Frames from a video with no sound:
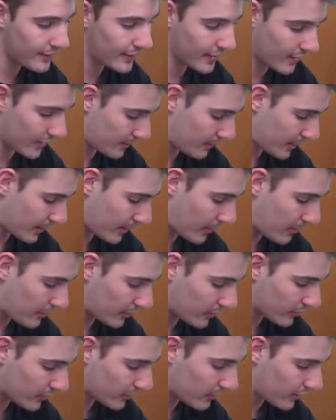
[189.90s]
have I opened up a
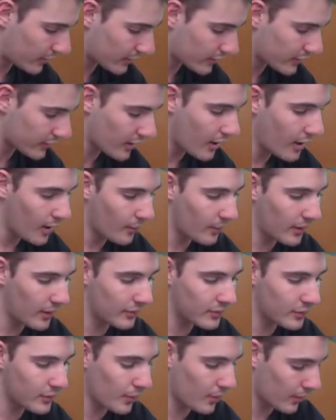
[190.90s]
booster box. We
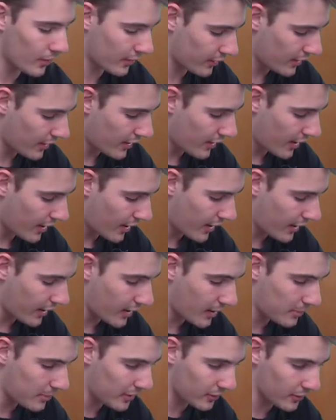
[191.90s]
have a Sork,
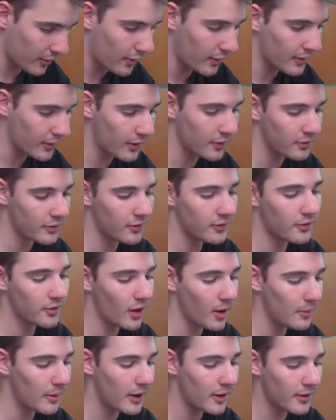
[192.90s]
a bit oddish,
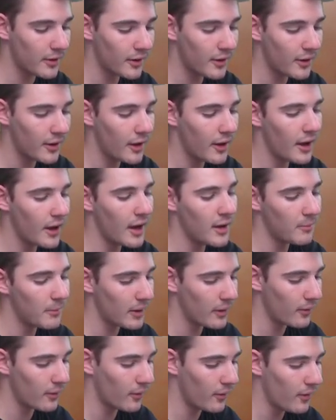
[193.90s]
Charmander, a
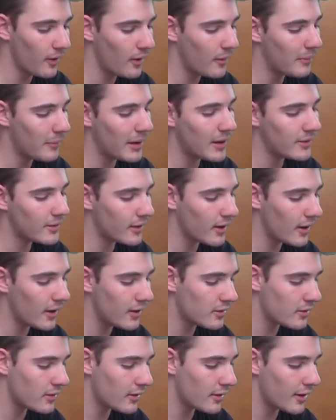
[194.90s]
Meryl,
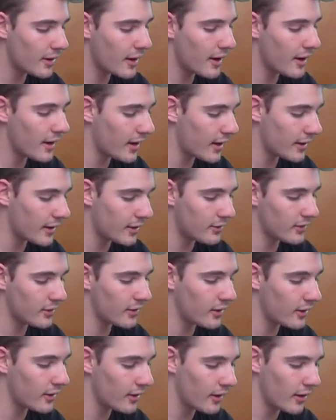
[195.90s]
Pansage, a
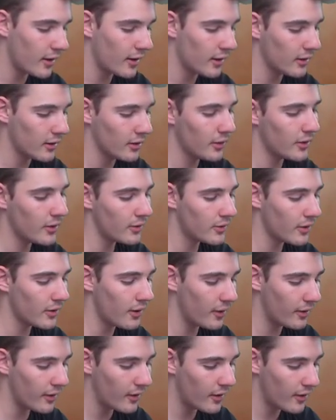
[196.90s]
Energy,
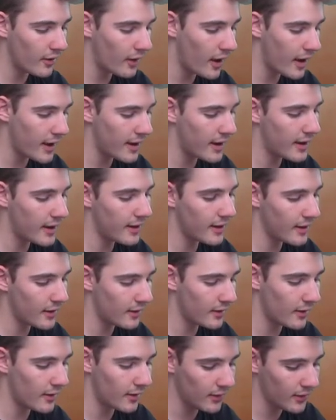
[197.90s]
Lunatone, a
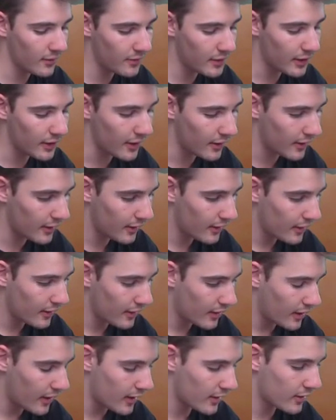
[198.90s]
Olivia,
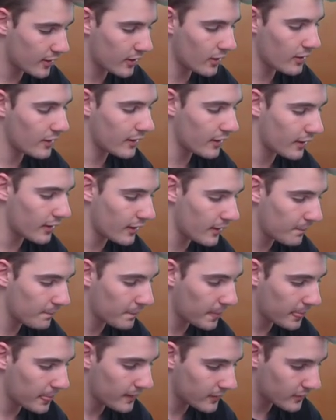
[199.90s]
a Curlia,
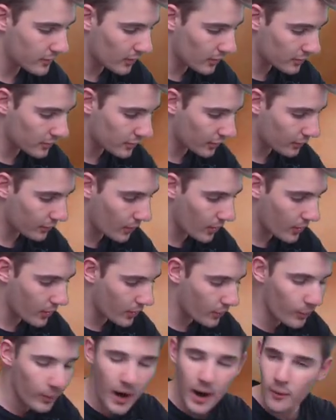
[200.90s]
Toxic
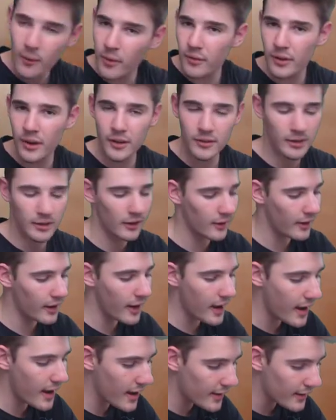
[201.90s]
Croak, Rare Reverse
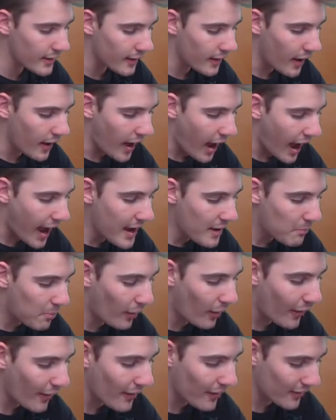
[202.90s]
Holo, and a
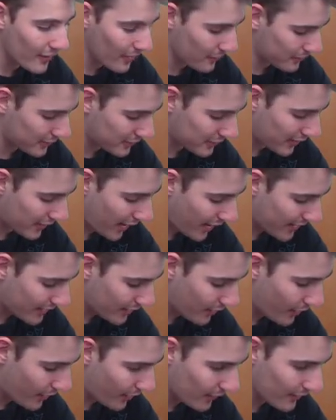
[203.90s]
Pile of
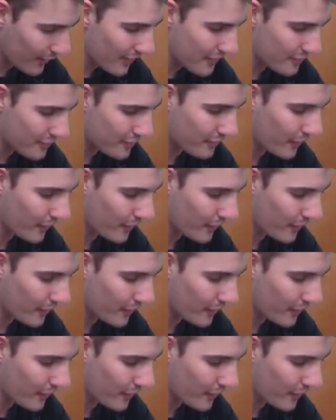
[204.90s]
Sand Holo